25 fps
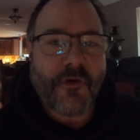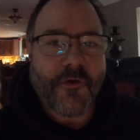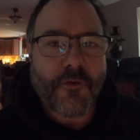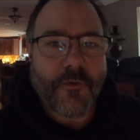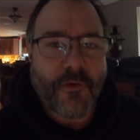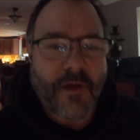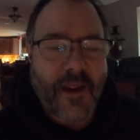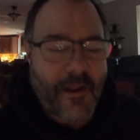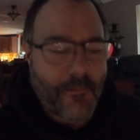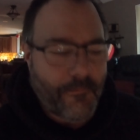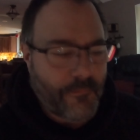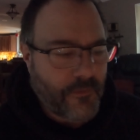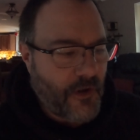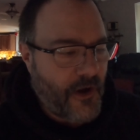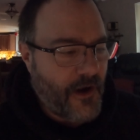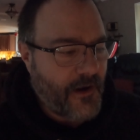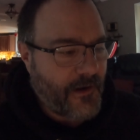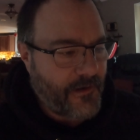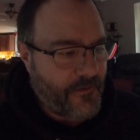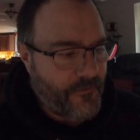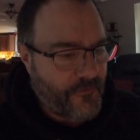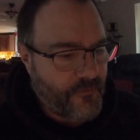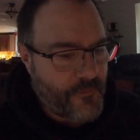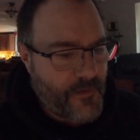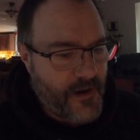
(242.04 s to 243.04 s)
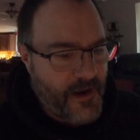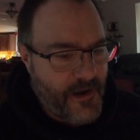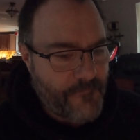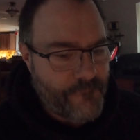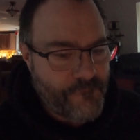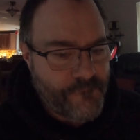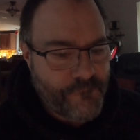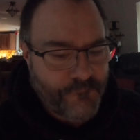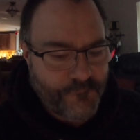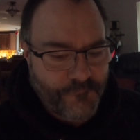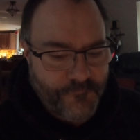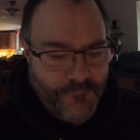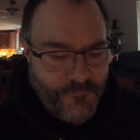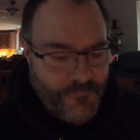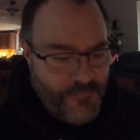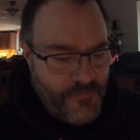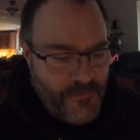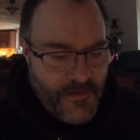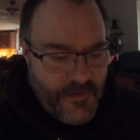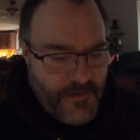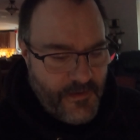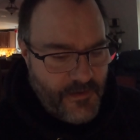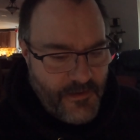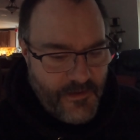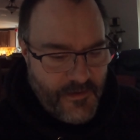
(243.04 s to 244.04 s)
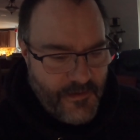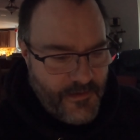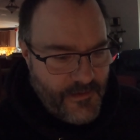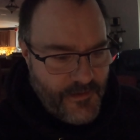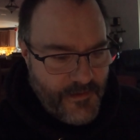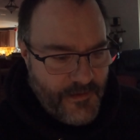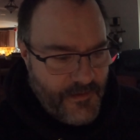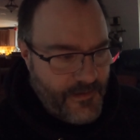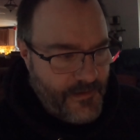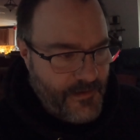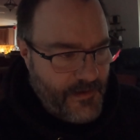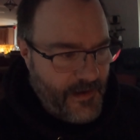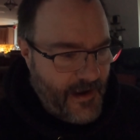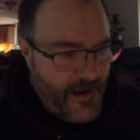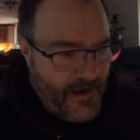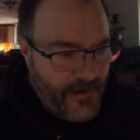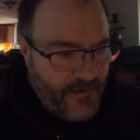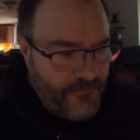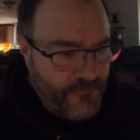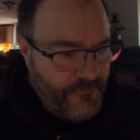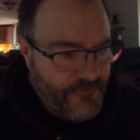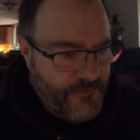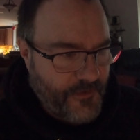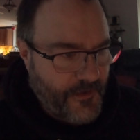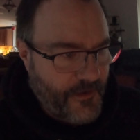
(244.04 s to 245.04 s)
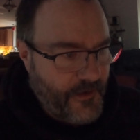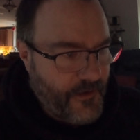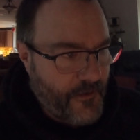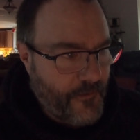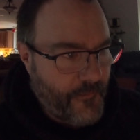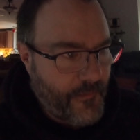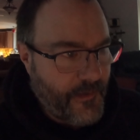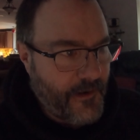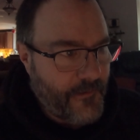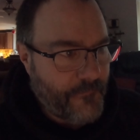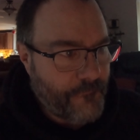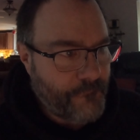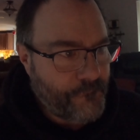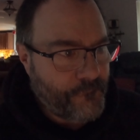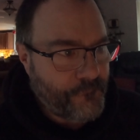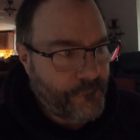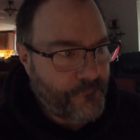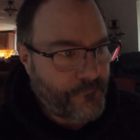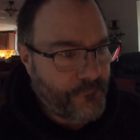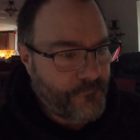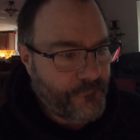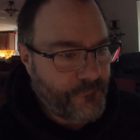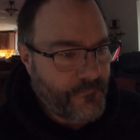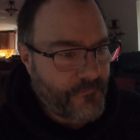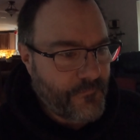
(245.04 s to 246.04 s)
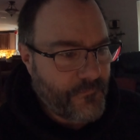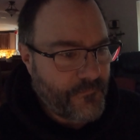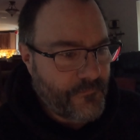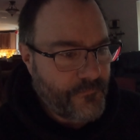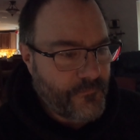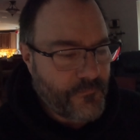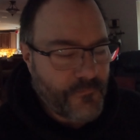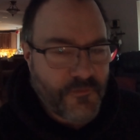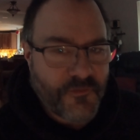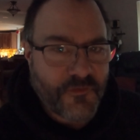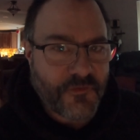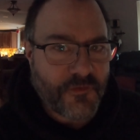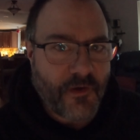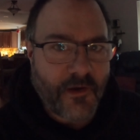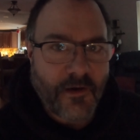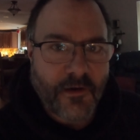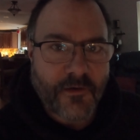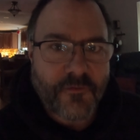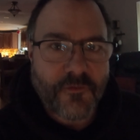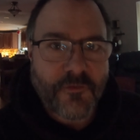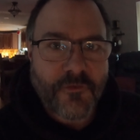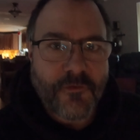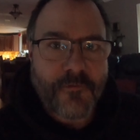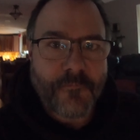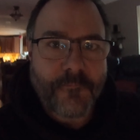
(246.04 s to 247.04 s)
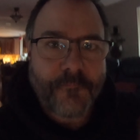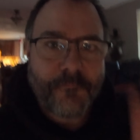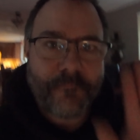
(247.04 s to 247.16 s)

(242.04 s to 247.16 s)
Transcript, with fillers: don't know who Ken Block is, man, I just don't know, man. It sucks.